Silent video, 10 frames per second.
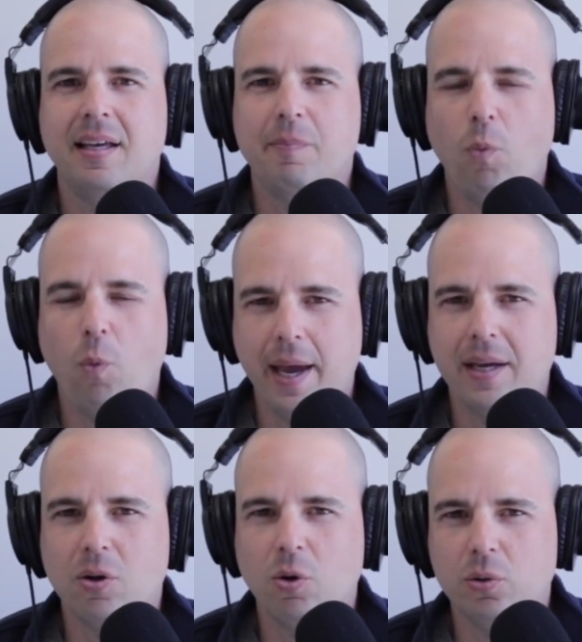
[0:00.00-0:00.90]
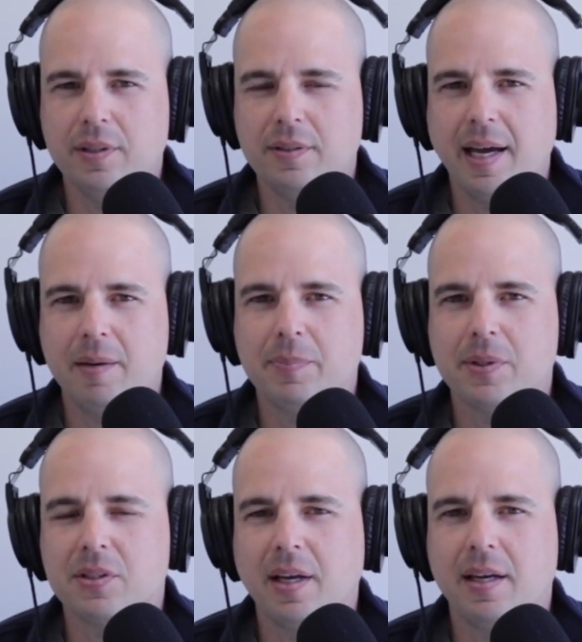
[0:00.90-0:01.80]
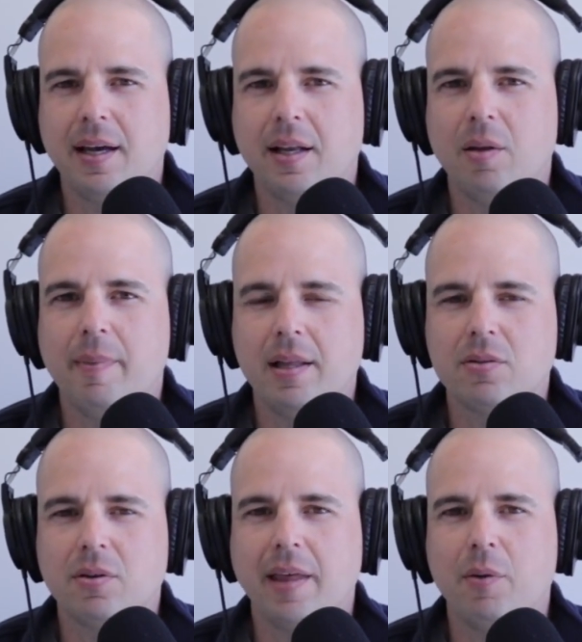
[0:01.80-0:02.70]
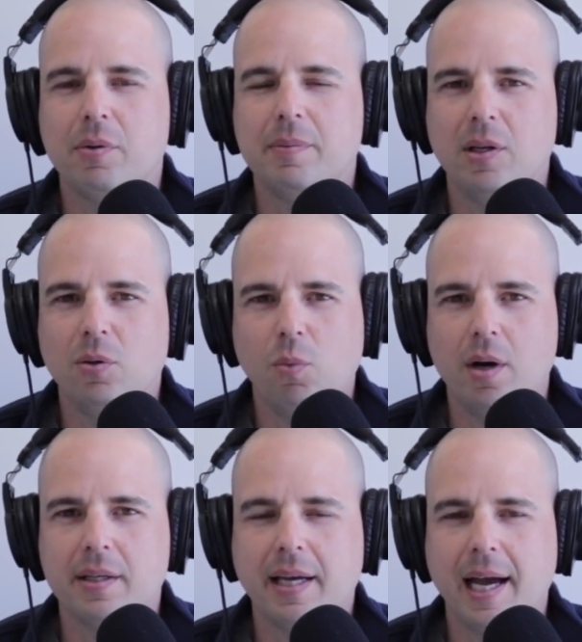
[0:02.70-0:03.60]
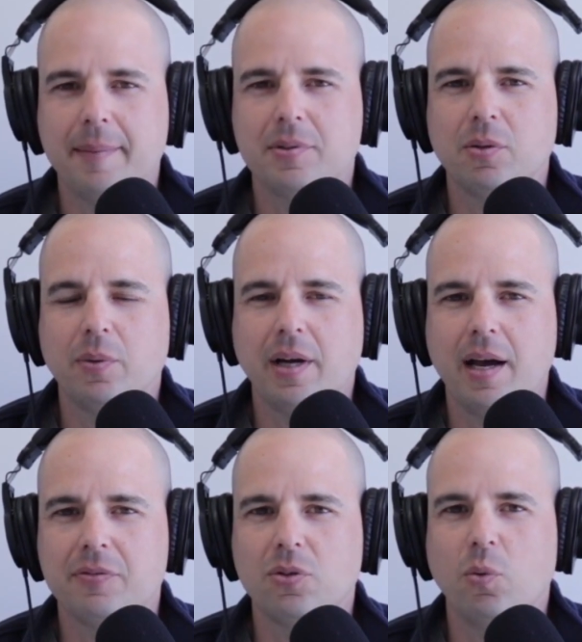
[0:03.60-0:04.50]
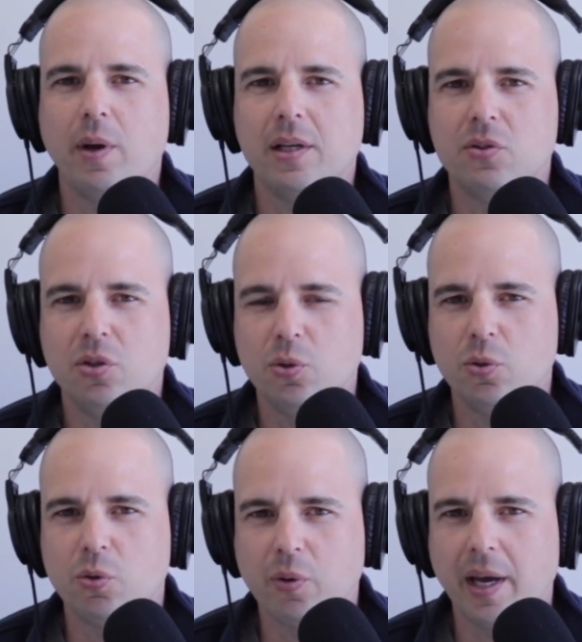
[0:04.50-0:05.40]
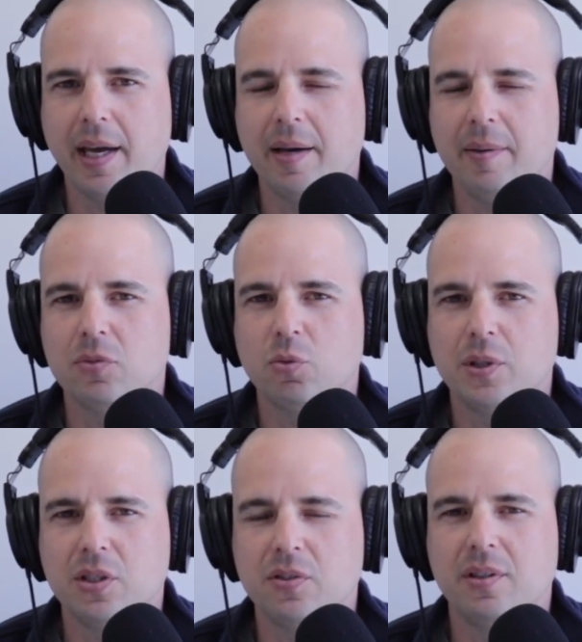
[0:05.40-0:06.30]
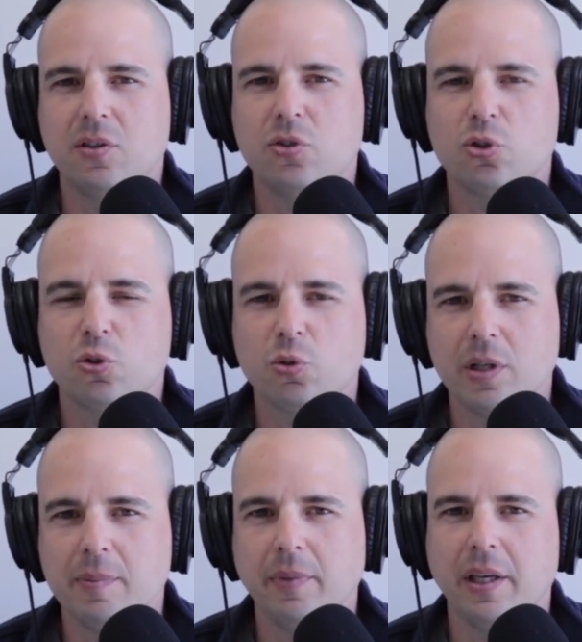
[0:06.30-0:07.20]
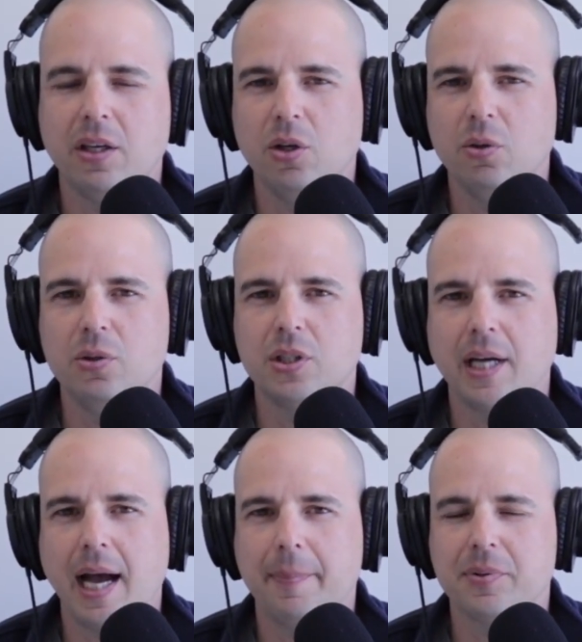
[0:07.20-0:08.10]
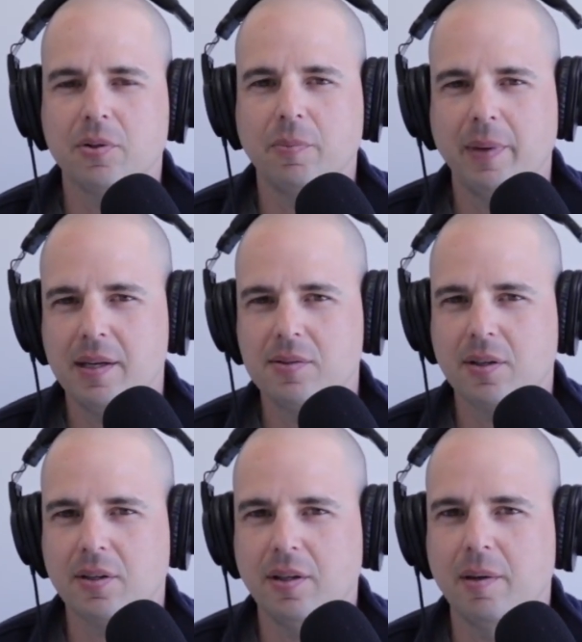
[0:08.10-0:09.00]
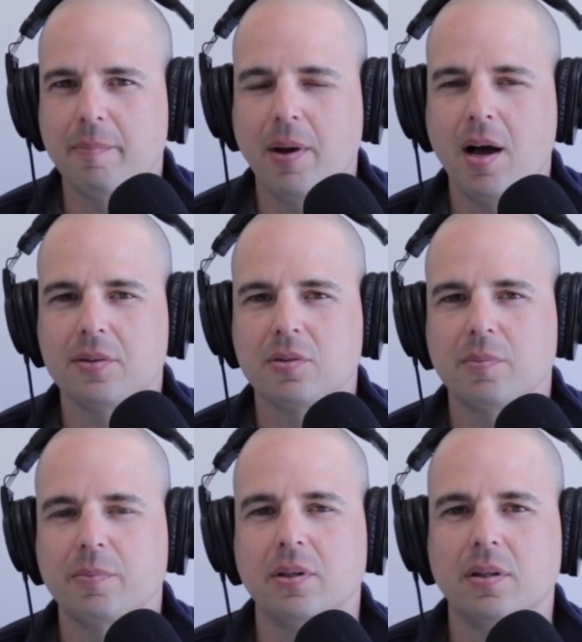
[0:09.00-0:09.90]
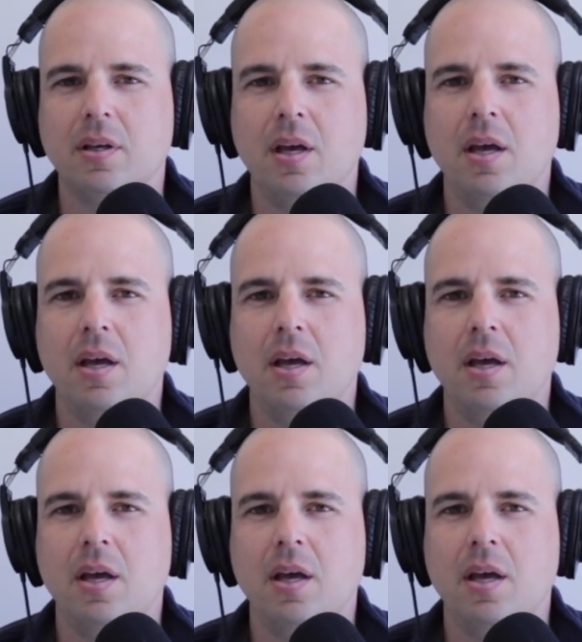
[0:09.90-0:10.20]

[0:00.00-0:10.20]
weighing only 10% elemental, that would mean one capsule would have to weigh two grams, which is an extremely huge capsule, basically impossible.